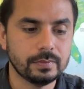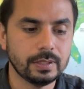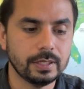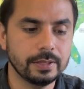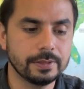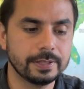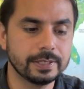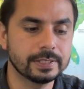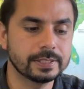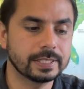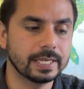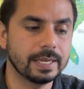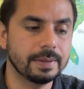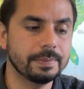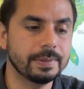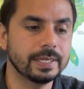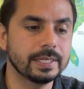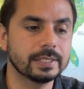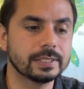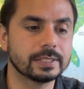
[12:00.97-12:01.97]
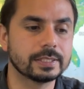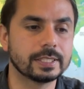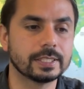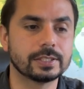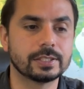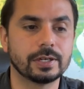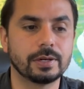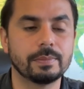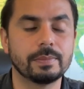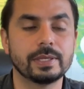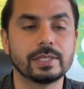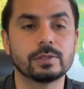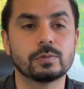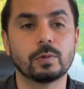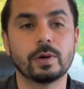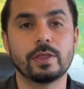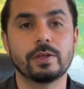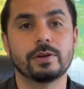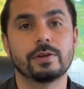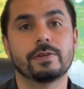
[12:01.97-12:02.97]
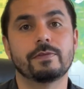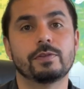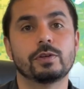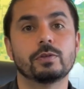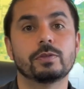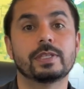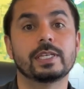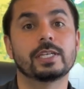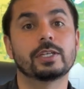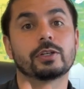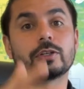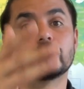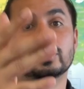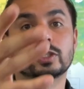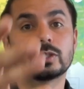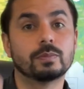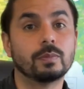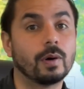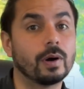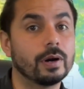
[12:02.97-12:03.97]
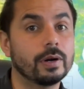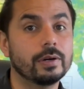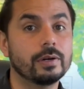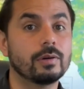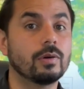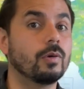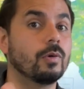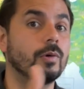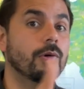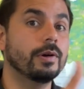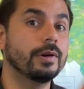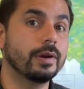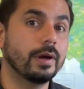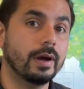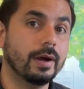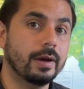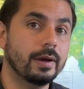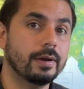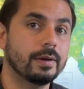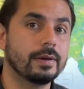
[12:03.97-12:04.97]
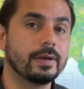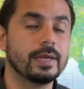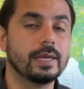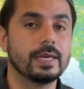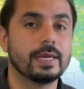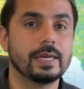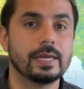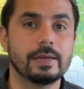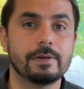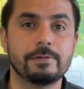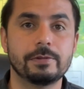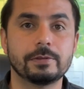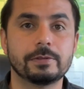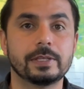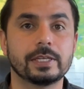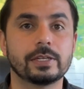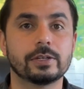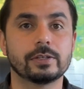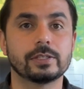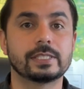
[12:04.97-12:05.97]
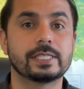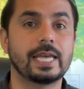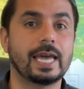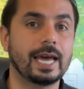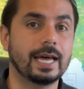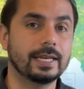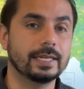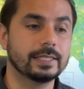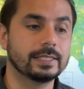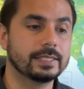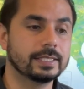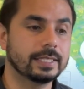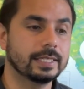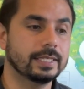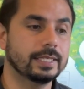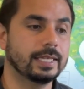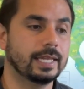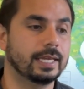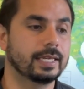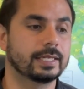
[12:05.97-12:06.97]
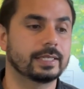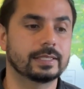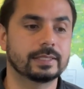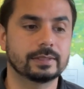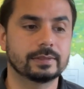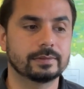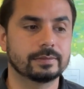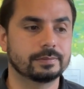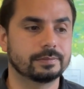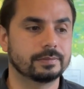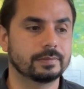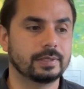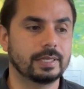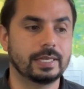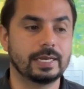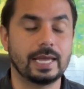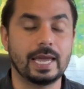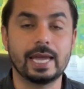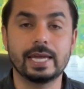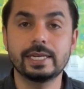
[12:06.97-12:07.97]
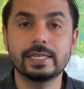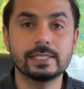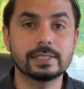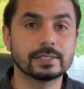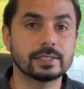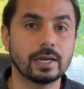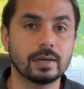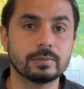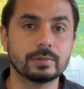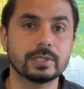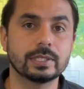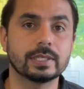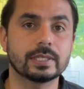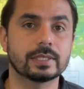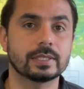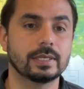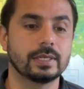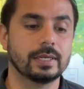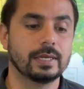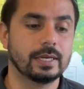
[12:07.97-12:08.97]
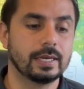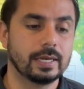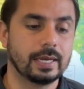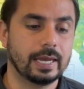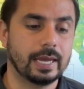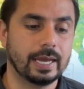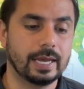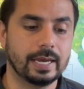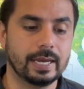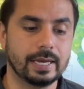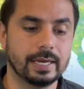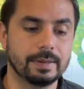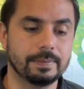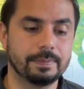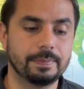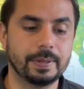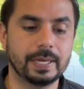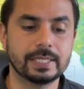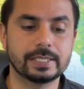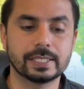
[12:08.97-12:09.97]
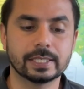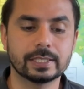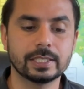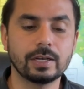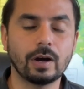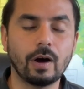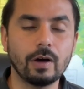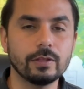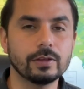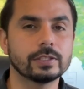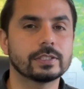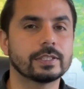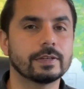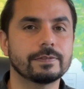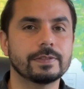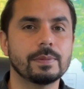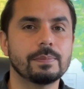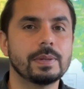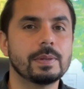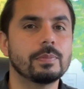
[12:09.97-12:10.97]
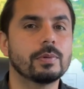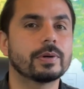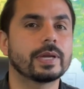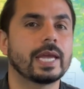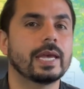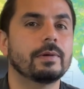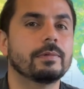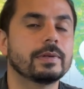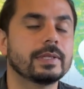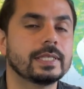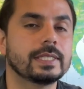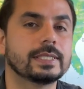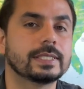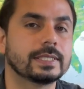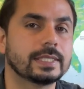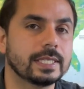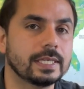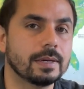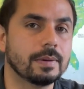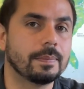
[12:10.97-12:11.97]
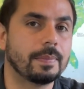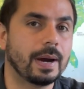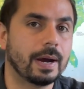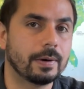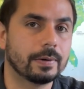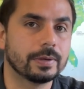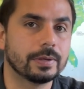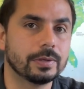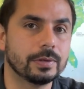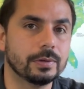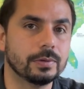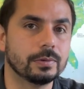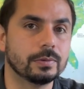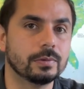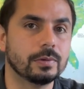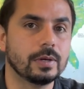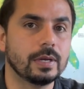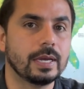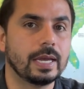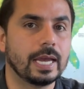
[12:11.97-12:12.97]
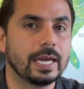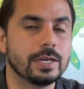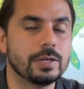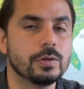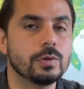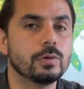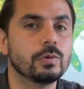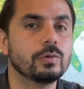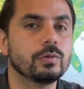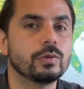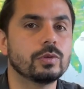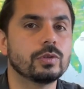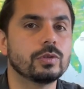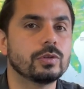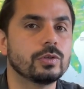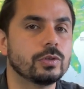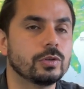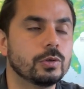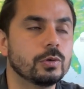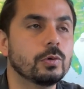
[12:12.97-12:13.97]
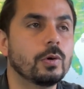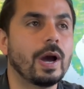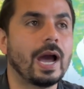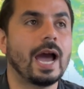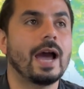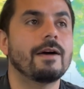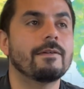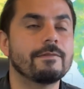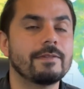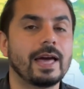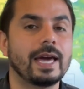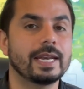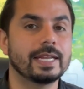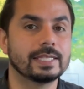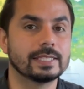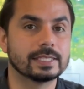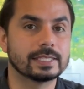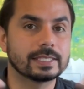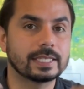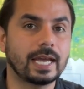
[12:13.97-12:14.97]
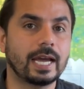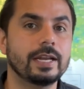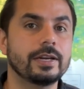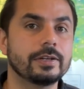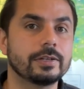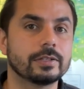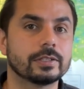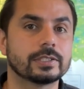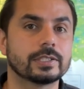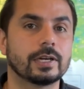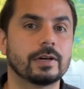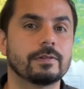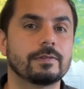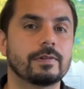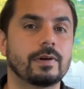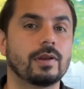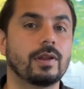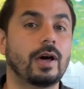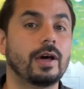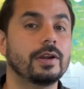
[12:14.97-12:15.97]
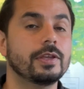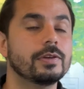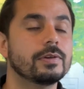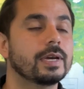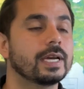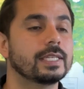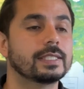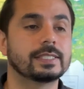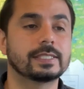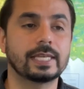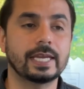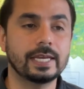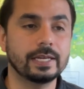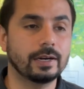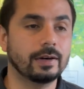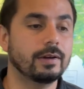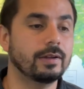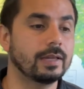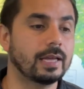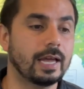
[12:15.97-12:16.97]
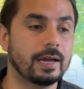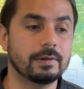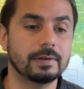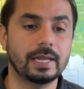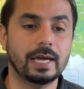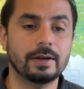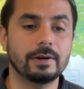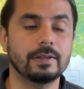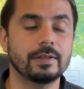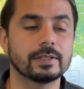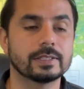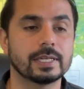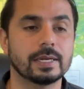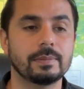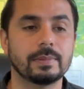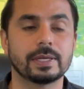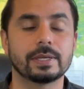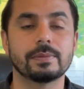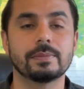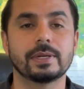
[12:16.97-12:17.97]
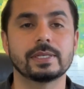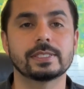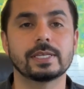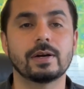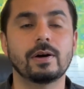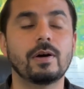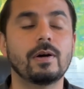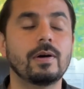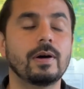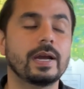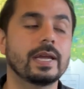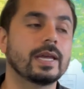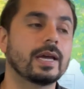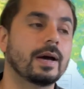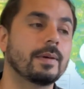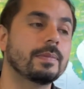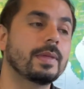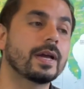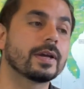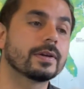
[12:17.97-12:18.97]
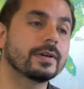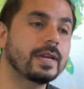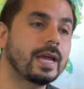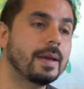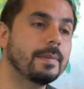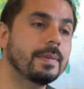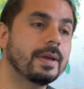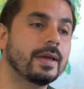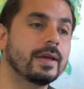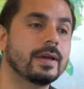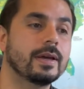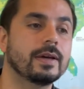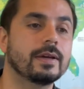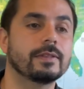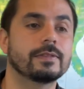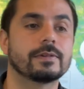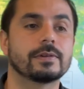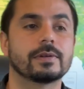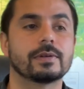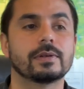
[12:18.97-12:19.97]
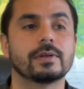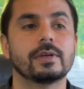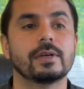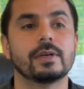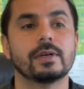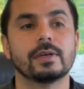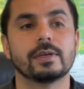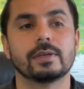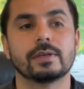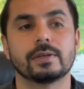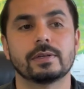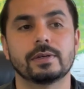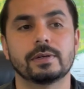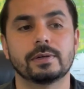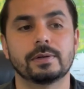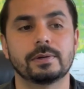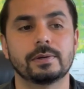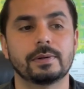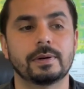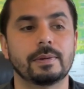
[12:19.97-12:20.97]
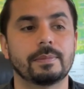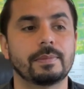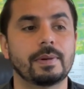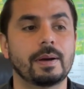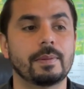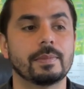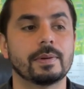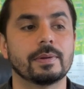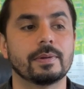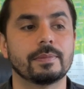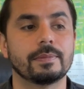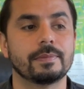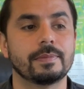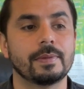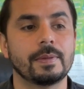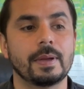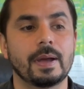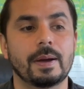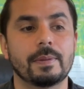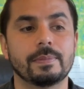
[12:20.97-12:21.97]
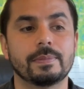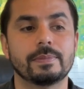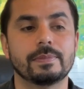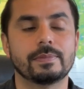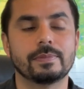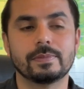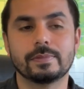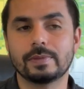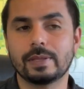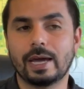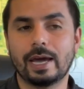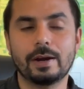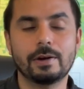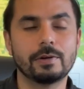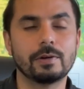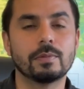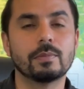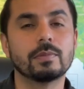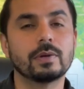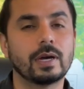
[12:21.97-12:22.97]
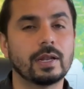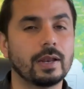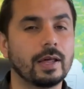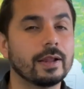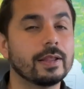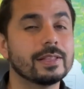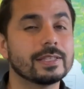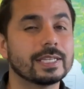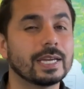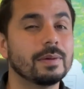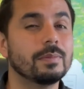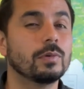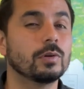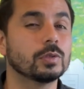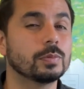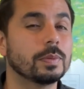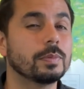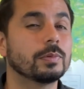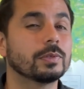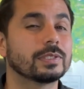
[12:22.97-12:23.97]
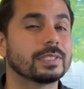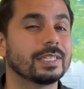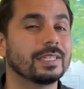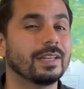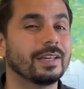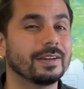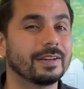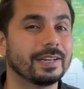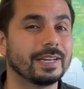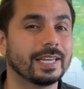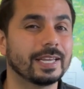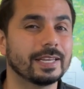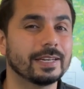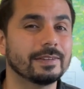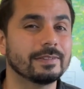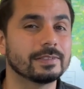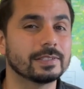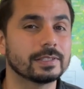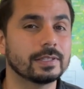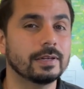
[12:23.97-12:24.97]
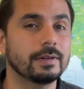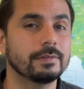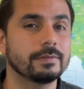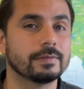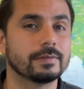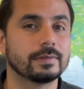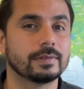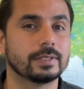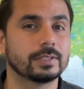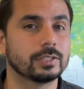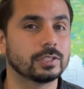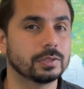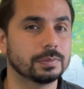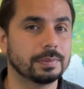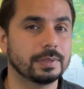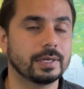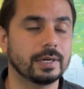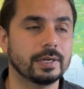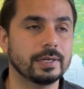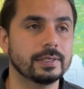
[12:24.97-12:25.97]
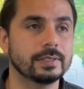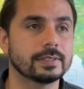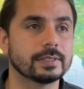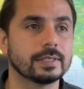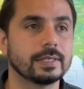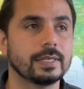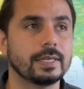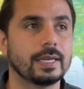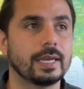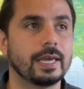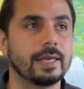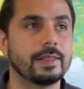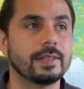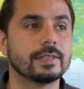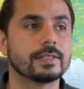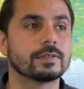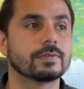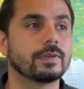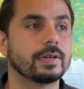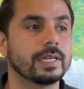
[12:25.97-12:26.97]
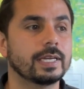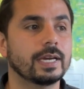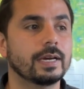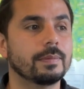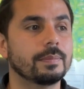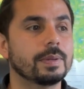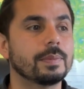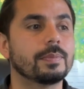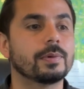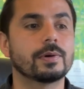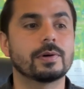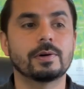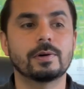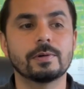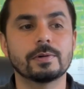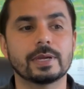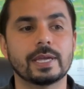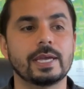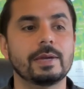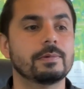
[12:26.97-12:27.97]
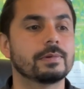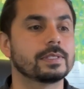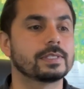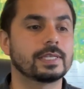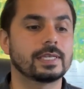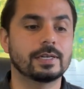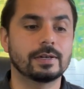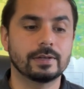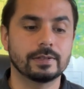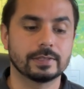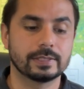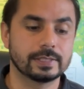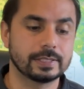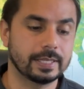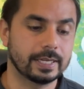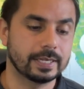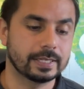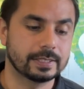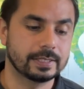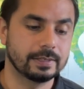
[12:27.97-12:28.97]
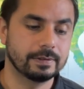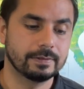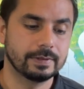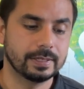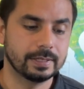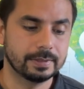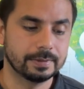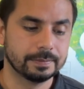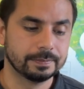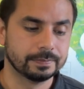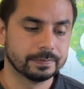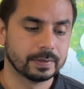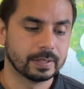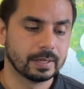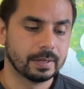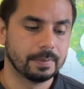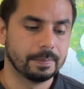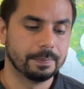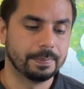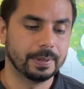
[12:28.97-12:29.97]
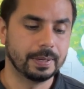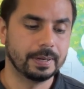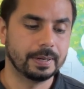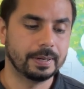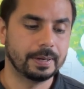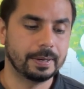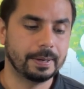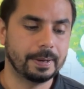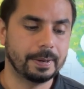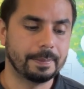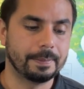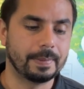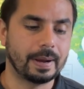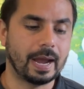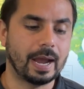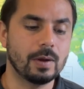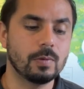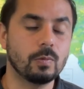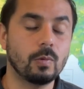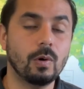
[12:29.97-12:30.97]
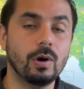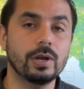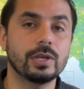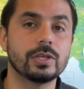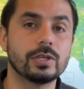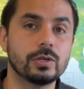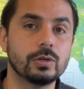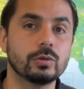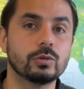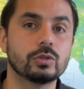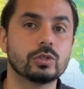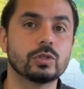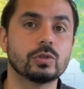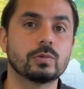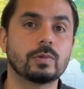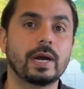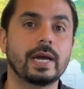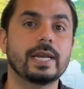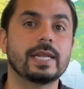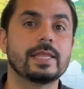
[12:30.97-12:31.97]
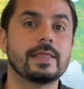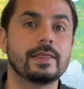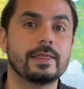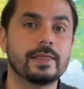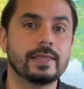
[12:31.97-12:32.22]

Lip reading: This image determines whether if you think you're smart or not, if you think you're talented, like in any subject, and basically all the stuff that people can't really see about you. And you have that inside of yourself. A lot of you guys say it all out loud all the time. Like you might say, "Oh, I'm not good at math," or I don't know. A lot of the time, most people say a lot of negative stuff. Let's just be honest. And it's funny how people are okay with saying all this negativity. But I want you to write in